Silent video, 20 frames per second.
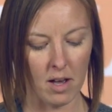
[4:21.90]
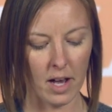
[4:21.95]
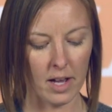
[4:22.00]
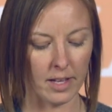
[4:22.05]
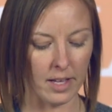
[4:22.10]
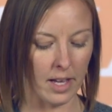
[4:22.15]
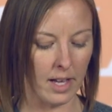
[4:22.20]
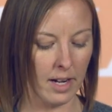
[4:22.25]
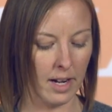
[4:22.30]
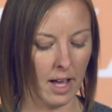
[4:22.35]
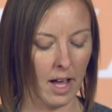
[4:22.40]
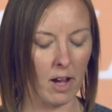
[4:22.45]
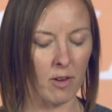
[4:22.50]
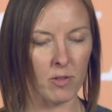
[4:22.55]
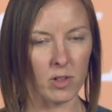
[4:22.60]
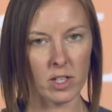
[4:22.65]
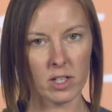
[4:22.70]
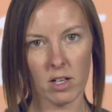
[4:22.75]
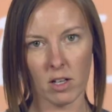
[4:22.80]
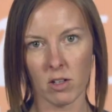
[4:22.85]
Again,
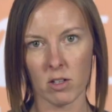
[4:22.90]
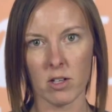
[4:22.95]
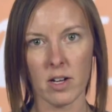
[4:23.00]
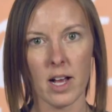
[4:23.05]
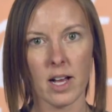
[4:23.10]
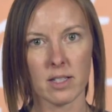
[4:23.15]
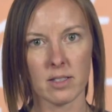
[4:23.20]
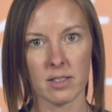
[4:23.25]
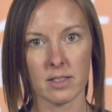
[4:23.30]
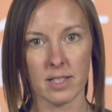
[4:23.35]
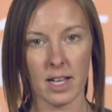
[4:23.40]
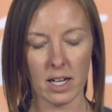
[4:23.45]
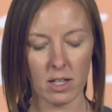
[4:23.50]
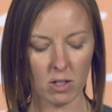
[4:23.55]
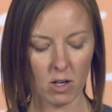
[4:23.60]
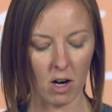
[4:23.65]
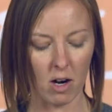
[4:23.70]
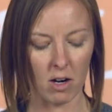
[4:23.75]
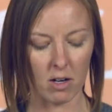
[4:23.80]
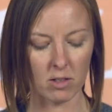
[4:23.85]
every color has
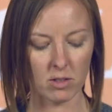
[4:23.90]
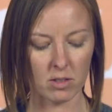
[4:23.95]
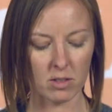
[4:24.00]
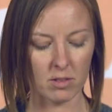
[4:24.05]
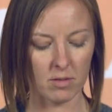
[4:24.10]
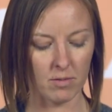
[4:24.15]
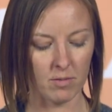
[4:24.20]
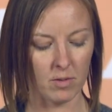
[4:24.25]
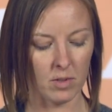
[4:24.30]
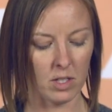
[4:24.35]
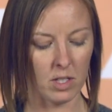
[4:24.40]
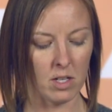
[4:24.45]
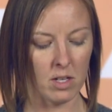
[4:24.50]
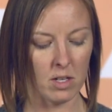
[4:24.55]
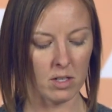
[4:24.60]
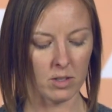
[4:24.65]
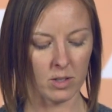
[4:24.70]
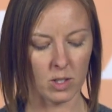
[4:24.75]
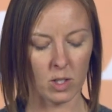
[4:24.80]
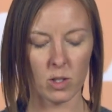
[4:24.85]
10 cards,
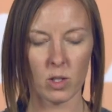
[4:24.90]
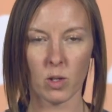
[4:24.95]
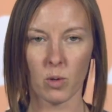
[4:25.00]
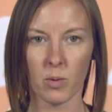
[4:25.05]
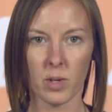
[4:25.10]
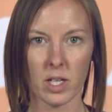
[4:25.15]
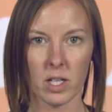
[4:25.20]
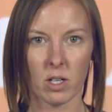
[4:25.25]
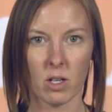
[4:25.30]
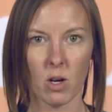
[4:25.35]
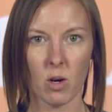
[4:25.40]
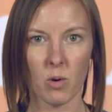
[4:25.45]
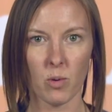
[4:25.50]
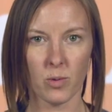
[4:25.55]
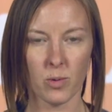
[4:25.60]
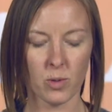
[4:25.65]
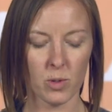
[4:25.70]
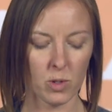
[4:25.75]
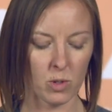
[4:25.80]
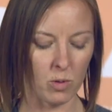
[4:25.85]
so you'll want to go
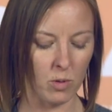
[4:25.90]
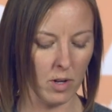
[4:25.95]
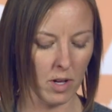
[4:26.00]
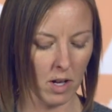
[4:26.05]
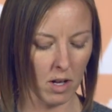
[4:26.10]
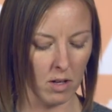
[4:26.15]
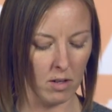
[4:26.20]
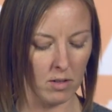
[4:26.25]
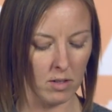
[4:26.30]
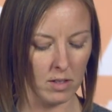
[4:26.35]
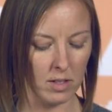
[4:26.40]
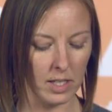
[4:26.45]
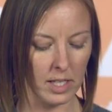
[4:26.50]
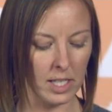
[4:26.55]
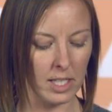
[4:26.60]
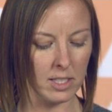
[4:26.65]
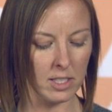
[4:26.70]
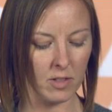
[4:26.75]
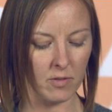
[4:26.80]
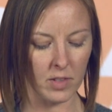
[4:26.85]
through
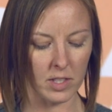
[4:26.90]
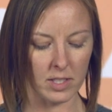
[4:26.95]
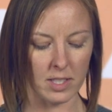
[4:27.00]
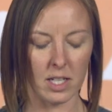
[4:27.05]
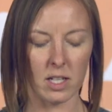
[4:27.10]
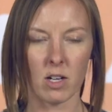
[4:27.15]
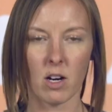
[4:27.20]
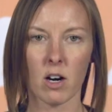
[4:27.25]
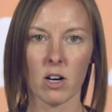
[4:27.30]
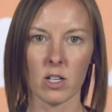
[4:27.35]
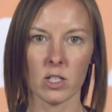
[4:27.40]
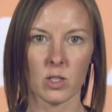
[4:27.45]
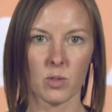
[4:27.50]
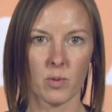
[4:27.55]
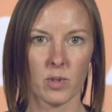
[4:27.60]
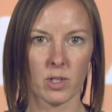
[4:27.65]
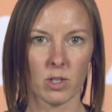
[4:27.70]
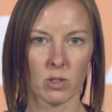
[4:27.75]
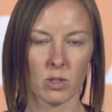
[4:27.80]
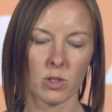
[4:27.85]
each of the 10 cards
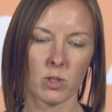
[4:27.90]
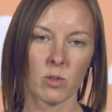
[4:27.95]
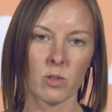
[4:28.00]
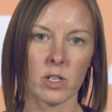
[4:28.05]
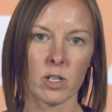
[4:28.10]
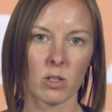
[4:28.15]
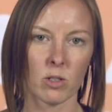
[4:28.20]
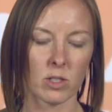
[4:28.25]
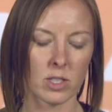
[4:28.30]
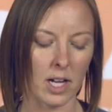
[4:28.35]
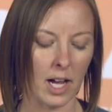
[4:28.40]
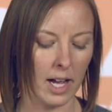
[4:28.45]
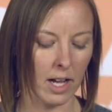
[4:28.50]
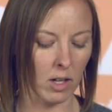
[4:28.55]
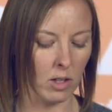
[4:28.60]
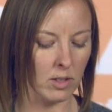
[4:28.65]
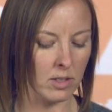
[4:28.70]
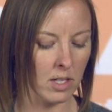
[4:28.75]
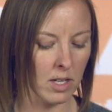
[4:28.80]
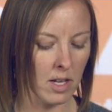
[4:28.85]
with your student or
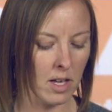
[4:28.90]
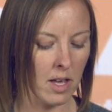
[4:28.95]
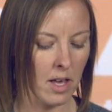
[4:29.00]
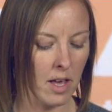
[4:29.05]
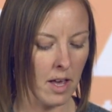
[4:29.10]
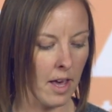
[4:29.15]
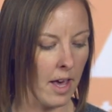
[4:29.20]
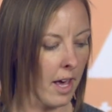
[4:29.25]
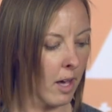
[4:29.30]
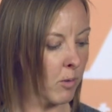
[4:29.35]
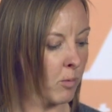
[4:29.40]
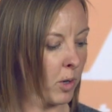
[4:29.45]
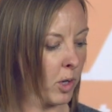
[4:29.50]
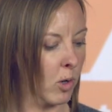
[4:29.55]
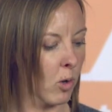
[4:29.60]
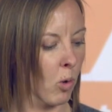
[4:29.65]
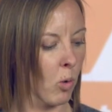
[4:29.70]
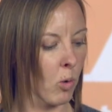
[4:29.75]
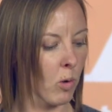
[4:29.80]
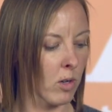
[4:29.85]
child and
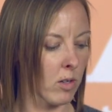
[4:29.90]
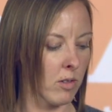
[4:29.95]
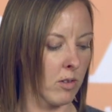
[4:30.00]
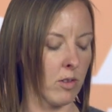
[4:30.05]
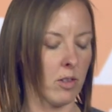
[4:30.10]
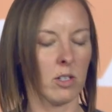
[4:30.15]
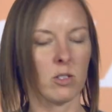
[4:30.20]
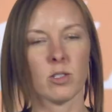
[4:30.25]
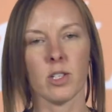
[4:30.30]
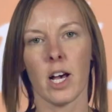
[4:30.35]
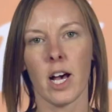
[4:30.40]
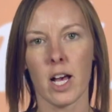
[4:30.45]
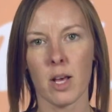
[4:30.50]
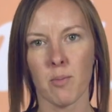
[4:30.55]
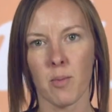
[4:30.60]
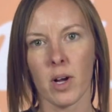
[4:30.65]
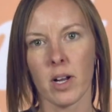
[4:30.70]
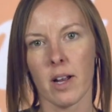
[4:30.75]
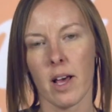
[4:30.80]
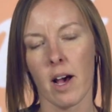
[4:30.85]
record their
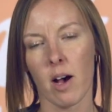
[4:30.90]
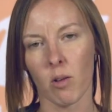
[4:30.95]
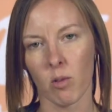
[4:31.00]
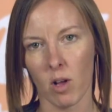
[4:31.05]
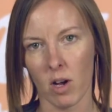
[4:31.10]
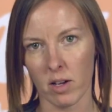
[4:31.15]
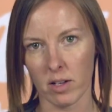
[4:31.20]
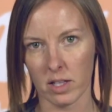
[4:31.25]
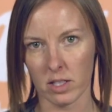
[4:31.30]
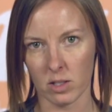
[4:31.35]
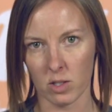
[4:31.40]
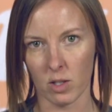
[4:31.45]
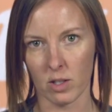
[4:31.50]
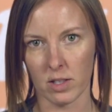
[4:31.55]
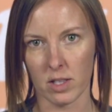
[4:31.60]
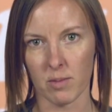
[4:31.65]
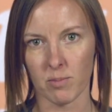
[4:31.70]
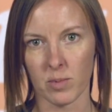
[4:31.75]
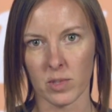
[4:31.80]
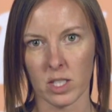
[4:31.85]
time on how long it
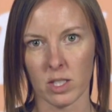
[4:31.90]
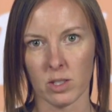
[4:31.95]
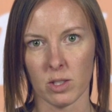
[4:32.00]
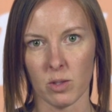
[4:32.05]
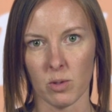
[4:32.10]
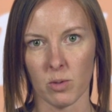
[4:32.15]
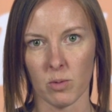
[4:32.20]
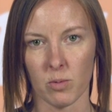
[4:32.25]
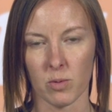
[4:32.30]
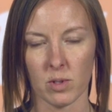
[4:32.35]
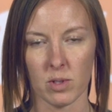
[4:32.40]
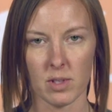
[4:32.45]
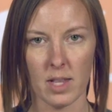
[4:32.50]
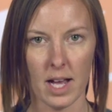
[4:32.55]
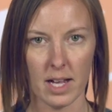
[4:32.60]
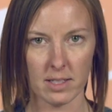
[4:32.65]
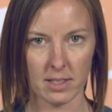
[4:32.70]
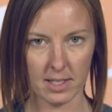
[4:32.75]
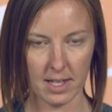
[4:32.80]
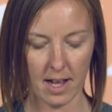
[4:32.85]
took them to do
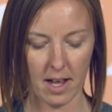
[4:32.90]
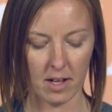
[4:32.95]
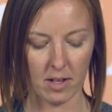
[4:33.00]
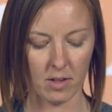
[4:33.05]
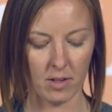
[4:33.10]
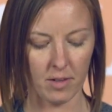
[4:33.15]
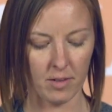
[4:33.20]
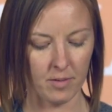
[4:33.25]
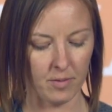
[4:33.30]
that deck.